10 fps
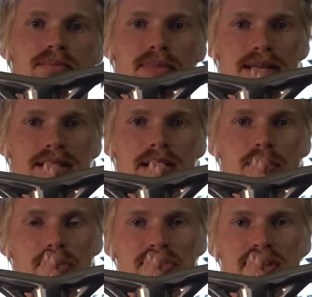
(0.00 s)
basically
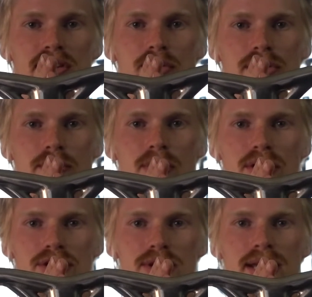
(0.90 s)
we're sitting with our
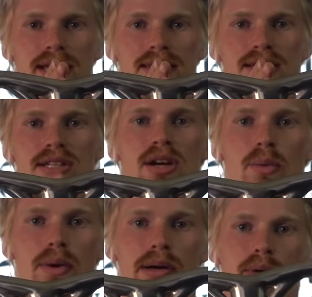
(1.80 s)
bars straight like this,
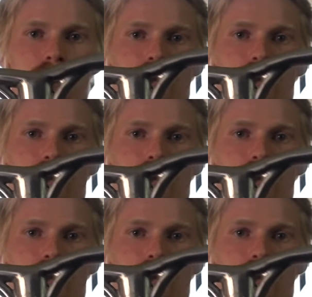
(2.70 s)
we're gonna wanna